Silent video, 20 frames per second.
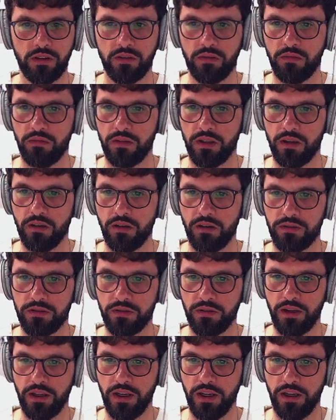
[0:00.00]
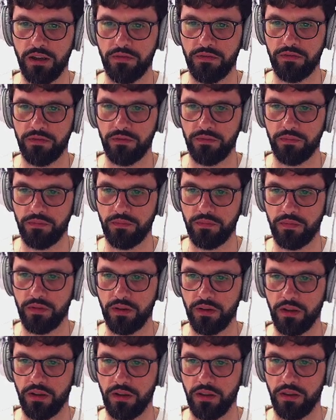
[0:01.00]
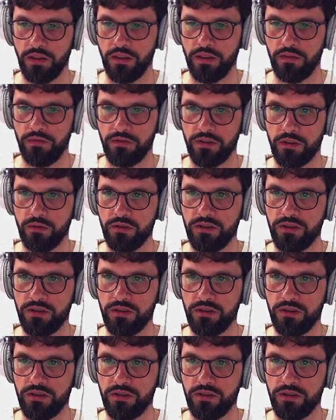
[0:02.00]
we also have the view